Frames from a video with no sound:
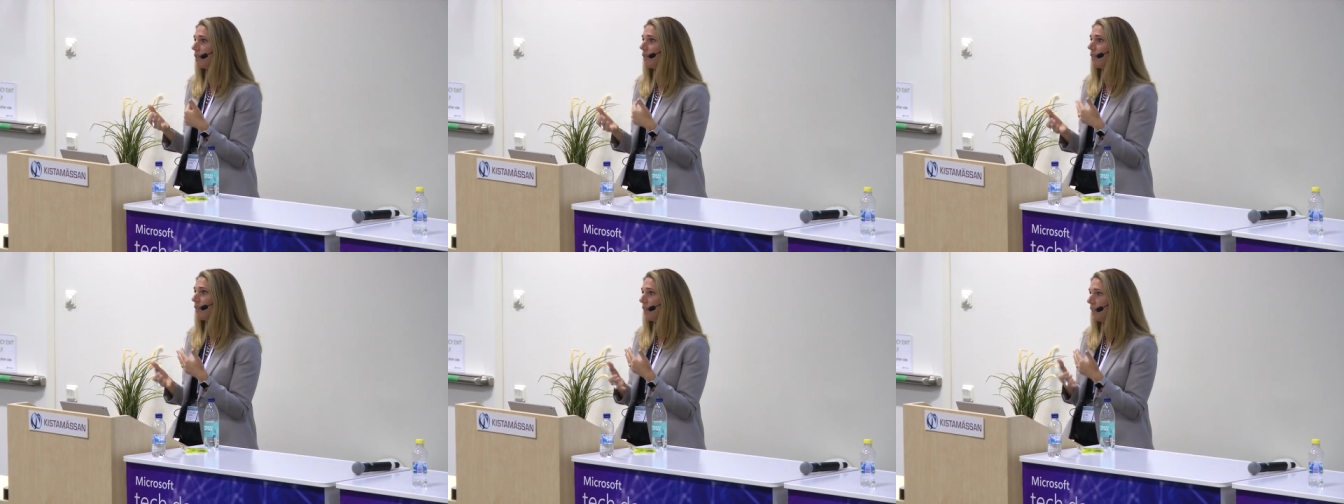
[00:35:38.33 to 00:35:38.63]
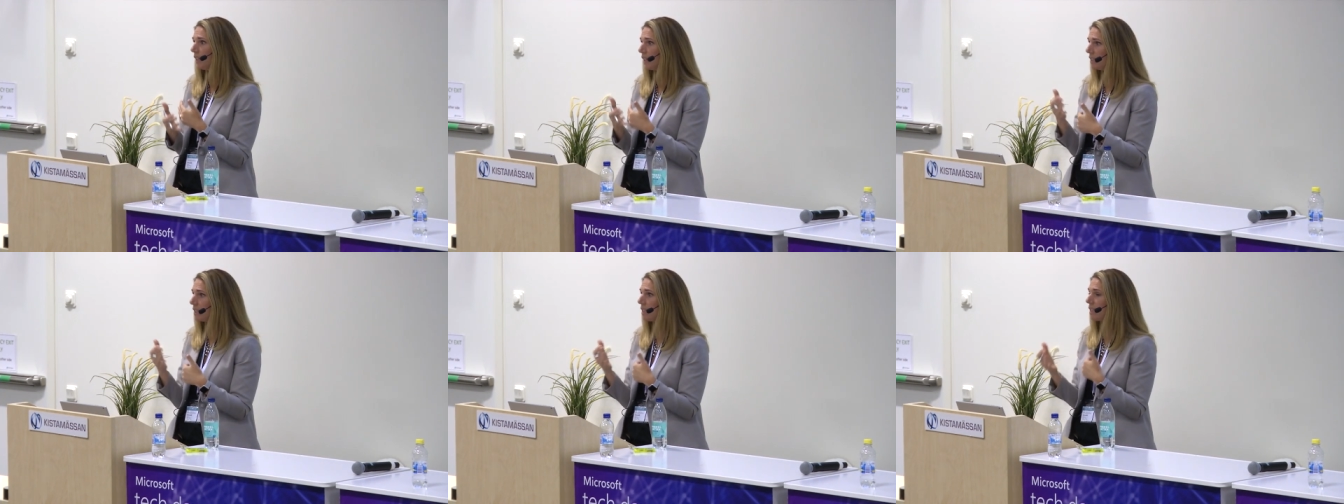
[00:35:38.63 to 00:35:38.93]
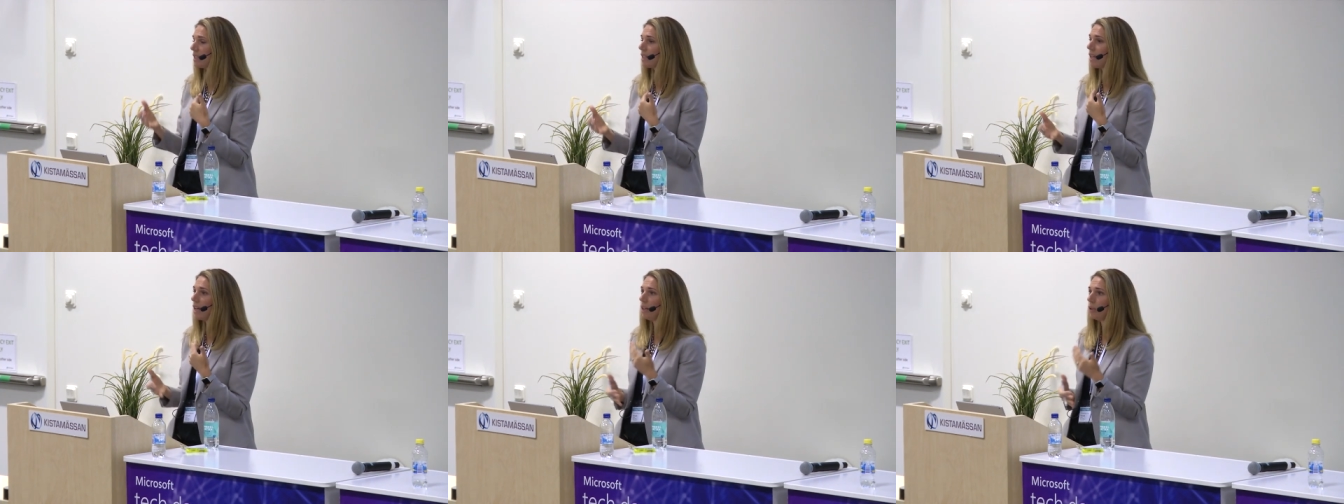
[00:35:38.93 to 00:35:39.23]
then they can
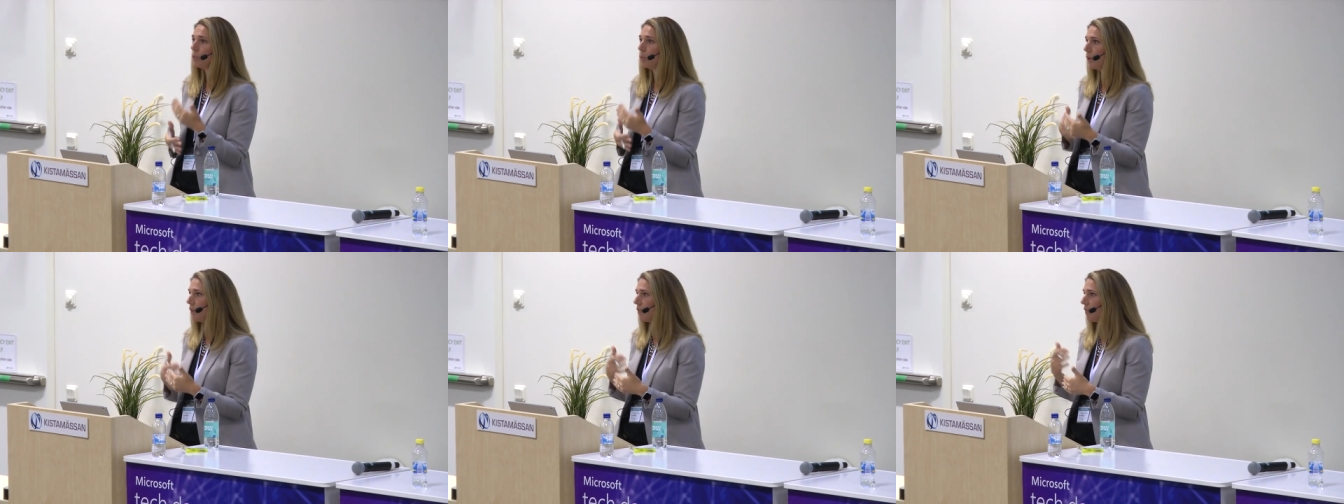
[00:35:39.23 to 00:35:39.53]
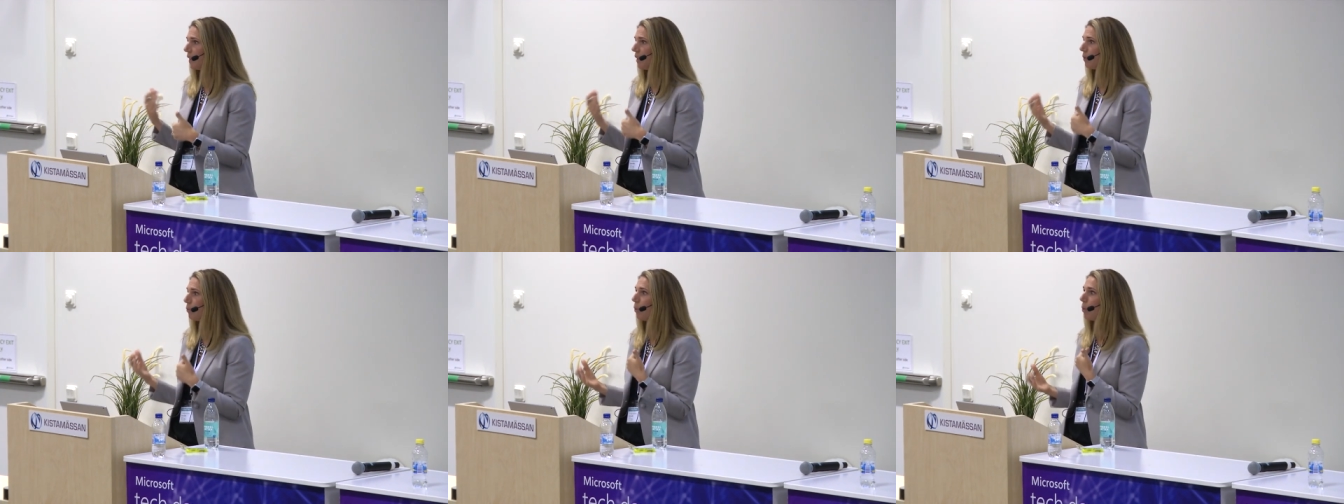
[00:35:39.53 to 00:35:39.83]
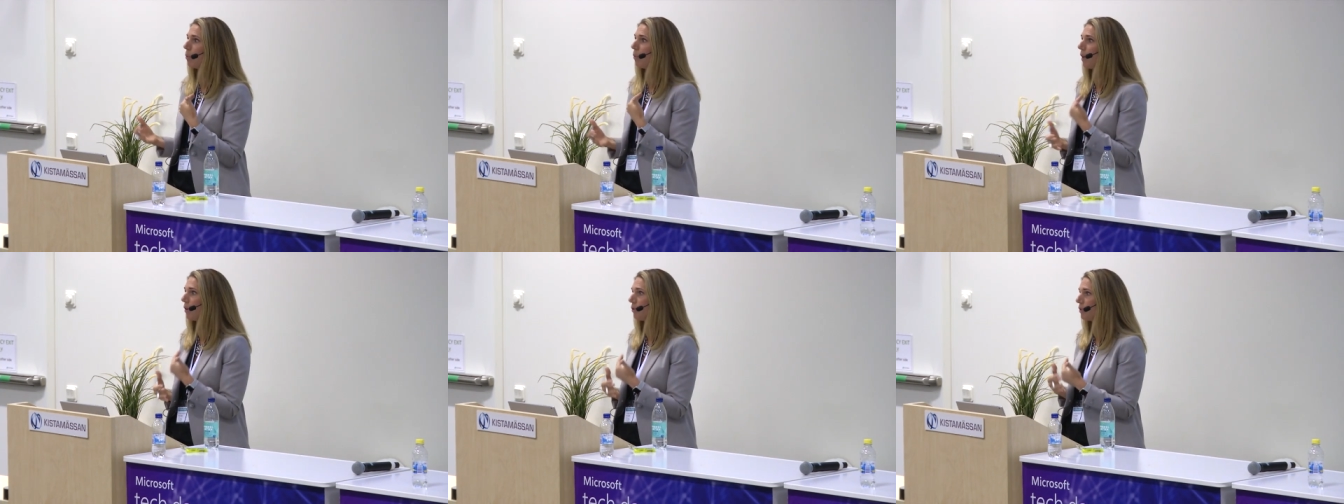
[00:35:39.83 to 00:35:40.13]
decide when they
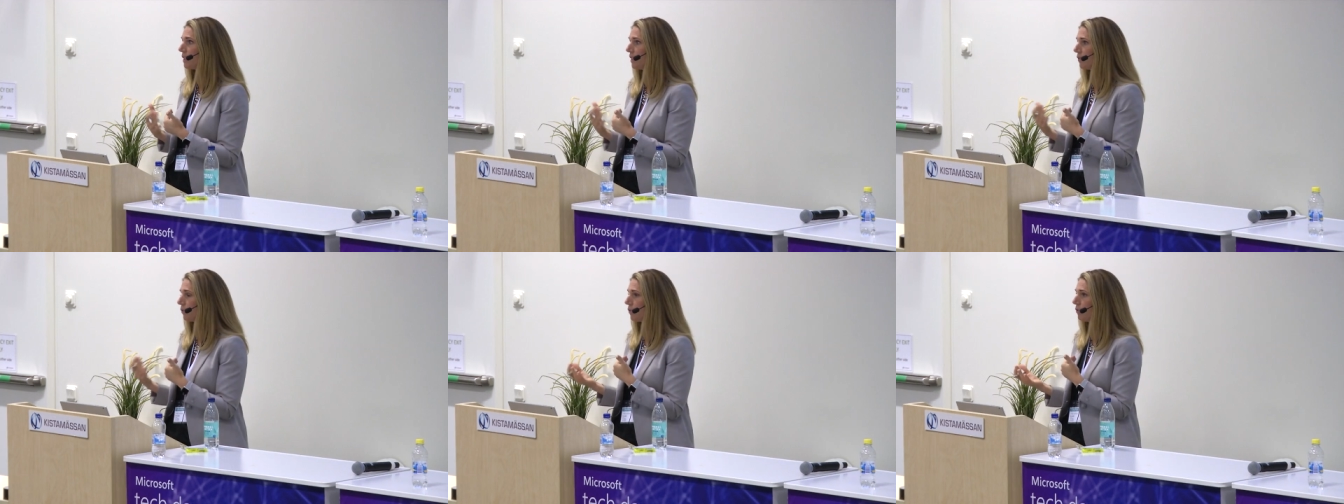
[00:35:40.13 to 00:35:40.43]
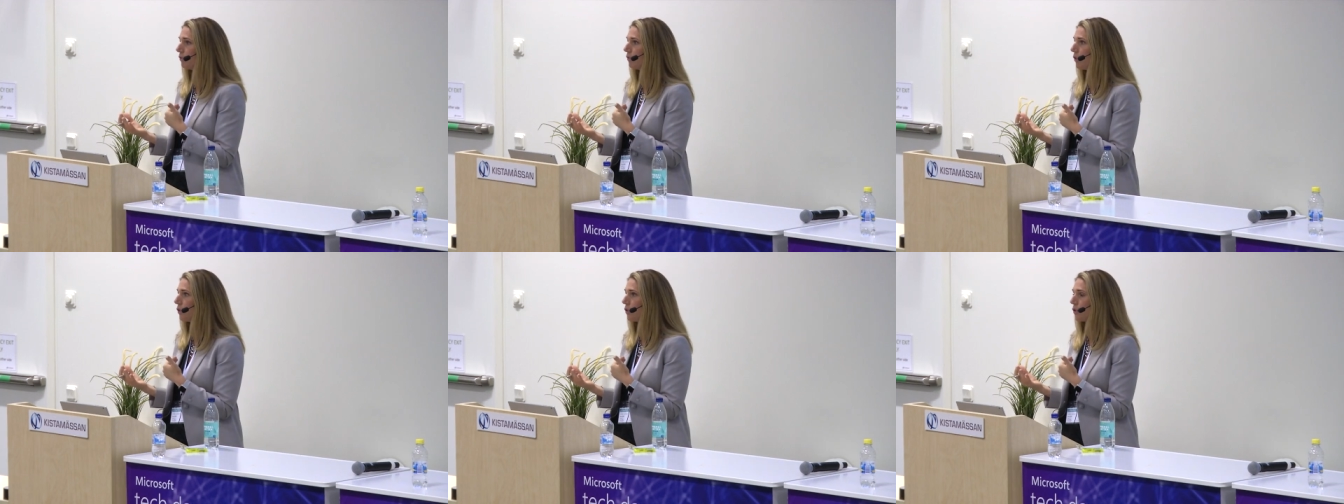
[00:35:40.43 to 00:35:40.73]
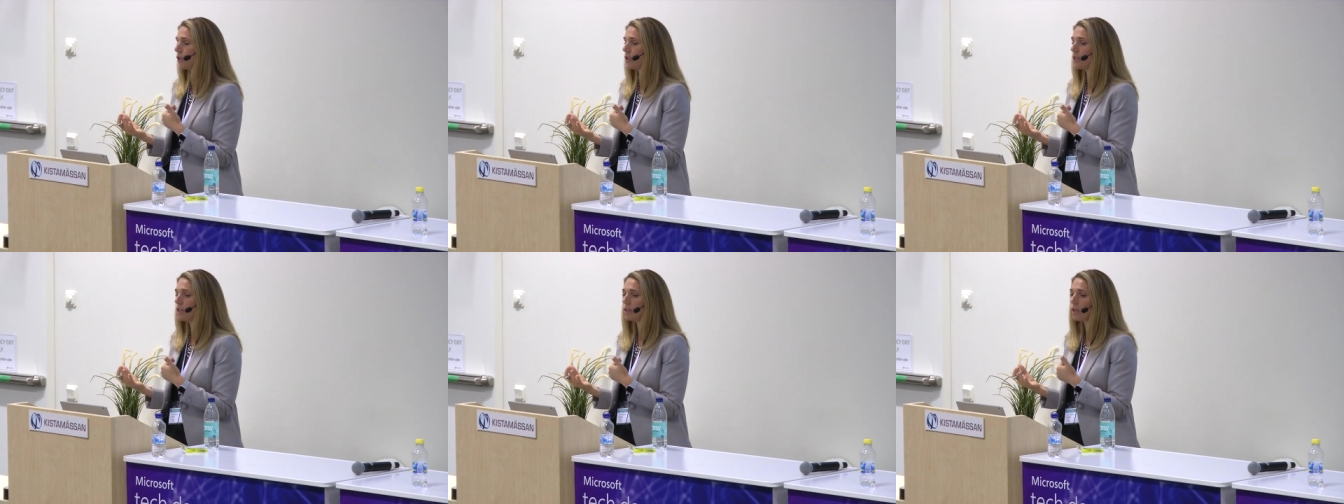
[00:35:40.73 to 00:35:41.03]
roll out different
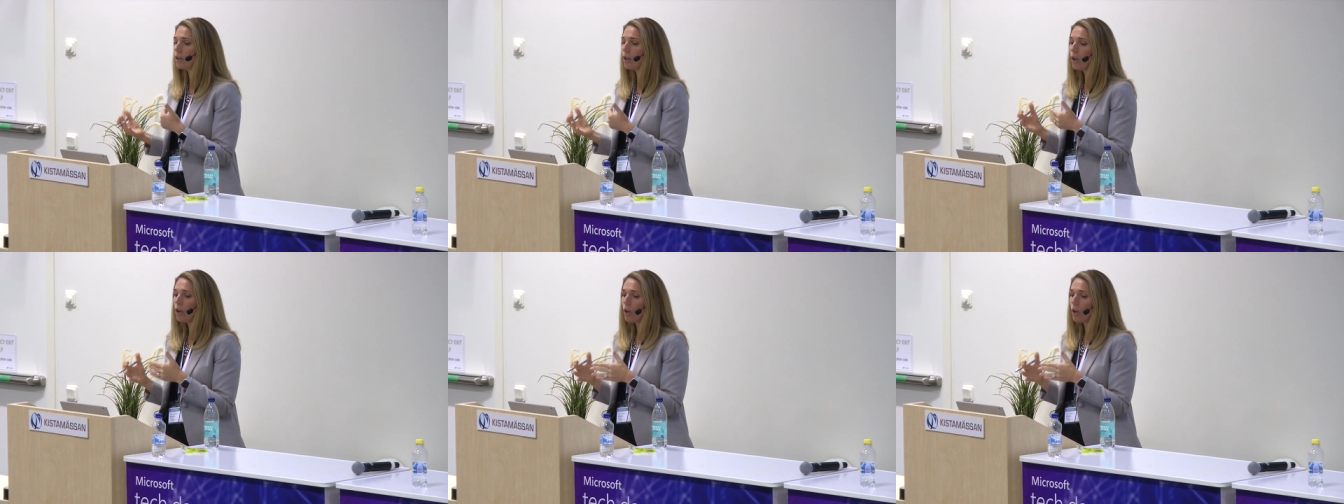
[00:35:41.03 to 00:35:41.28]
versions.